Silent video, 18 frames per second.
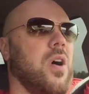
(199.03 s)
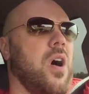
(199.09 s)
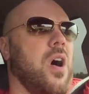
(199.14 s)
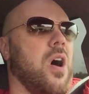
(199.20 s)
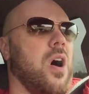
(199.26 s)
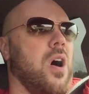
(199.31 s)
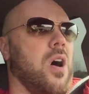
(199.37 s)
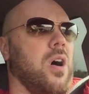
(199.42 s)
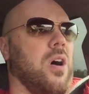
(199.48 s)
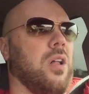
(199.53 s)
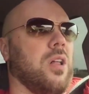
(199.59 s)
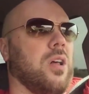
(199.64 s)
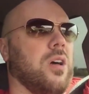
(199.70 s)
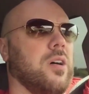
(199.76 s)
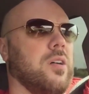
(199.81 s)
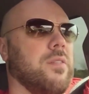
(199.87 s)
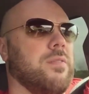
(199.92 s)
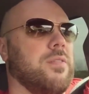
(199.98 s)
all
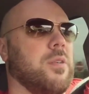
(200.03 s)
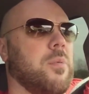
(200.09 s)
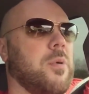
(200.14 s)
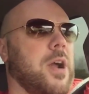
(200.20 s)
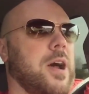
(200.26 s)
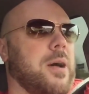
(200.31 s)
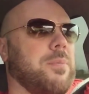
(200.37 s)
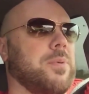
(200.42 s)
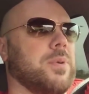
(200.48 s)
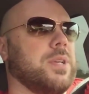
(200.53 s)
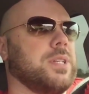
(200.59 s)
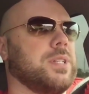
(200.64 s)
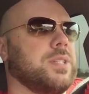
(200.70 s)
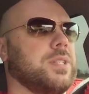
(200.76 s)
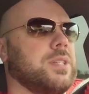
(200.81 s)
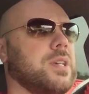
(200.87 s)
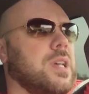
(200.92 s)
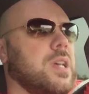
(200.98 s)
of the
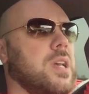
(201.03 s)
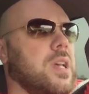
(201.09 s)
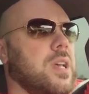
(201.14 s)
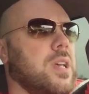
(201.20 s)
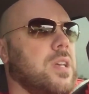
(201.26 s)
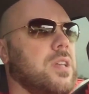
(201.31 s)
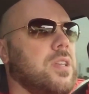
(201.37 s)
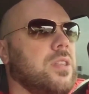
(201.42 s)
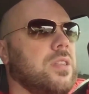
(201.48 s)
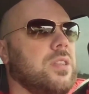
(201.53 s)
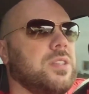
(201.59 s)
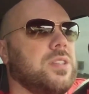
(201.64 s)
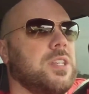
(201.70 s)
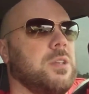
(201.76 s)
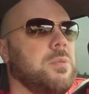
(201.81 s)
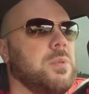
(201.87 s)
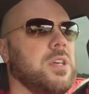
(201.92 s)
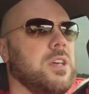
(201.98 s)
properties. This
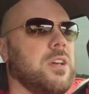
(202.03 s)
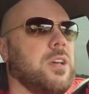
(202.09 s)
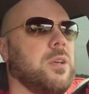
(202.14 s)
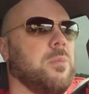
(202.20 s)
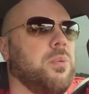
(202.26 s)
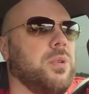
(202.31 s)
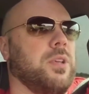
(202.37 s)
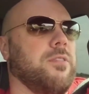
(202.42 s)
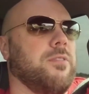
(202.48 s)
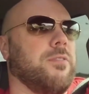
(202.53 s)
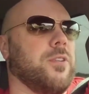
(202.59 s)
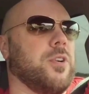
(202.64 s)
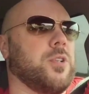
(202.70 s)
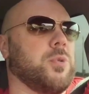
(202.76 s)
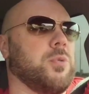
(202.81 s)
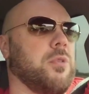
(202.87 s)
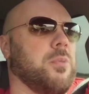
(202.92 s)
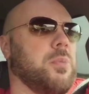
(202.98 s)
can be a complete
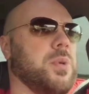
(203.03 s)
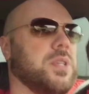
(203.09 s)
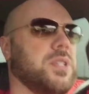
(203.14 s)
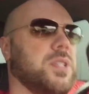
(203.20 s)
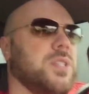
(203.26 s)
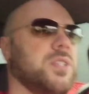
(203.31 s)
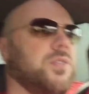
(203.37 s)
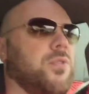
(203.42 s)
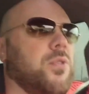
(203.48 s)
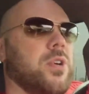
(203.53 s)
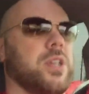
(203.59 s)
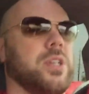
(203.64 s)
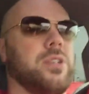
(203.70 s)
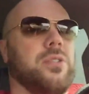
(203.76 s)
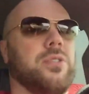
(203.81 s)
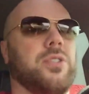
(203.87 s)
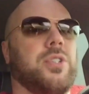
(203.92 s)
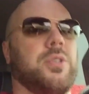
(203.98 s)
virtual business for you.
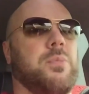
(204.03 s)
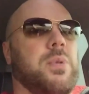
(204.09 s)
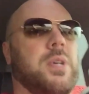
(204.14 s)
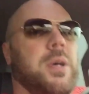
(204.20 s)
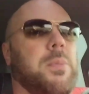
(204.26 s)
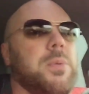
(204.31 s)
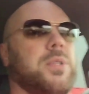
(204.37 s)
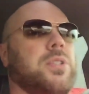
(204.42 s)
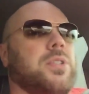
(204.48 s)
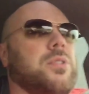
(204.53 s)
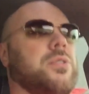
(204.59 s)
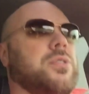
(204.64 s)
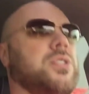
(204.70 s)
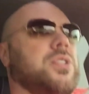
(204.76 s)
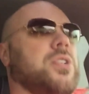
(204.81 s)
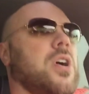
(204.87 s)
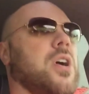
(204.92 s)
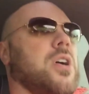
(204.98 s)
You should be able to
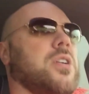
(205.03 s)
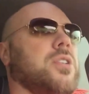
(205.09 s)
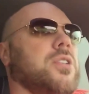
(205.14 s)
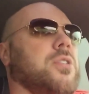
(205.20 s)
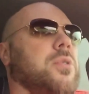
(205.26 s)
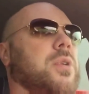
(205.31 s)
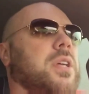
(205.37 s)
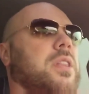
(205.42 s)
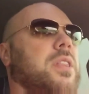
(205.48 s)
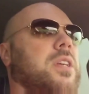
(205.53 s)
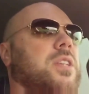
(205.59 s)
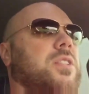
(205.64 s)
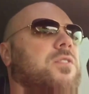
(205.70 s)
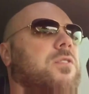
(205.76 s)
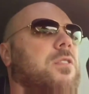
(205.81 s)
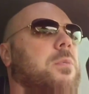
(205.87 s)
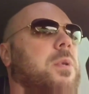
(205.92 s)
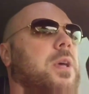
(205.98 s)
start doing things
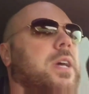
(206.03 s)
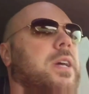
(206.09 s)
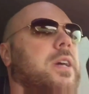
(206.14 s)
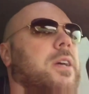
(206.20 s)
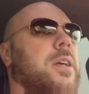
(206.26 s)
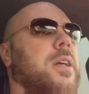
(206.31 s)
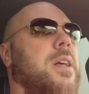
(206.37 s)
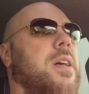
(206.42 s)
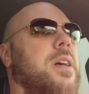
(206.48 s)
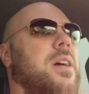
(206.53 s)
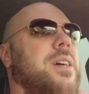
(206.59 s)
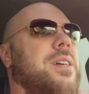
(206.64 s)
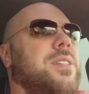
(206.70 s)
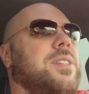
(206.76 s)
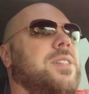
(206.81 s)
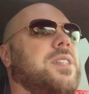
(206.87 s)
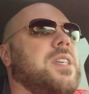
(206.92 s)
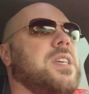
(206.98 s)
from a
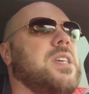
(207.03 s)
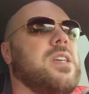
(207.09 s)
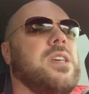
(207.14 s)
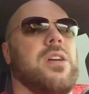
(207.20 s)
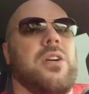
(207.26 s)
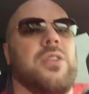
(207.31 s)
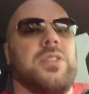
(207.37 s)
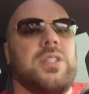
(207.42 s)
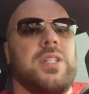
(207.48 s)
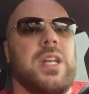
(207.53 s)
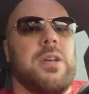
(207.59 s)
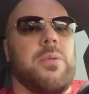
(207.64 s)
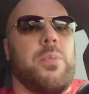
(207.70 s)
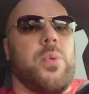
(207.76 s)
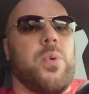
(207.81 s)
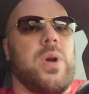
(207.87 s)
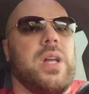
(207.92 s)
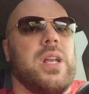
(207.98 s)
CEO
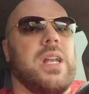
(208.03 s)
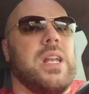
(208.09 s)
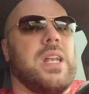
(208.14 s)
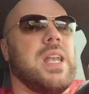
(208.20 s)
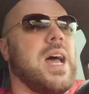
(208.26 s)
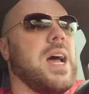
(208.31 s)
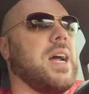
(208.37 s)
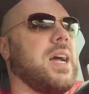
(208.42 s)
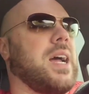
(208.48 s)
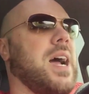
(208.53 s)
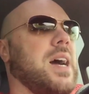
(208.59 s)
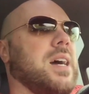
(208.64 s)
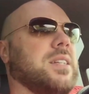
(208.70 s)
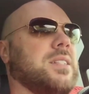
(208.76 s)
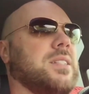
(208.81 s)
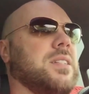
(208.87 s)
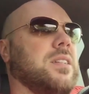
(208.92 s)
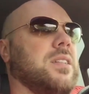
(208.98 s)
standpoint and not
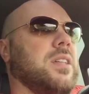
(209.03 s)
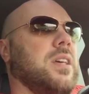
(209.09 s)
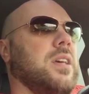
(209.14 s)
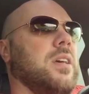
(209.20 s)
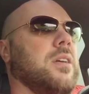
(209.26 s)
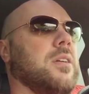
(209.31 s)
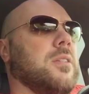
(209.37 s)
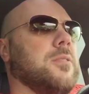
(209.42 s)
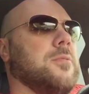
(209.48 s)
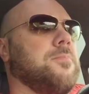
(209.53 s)
constantly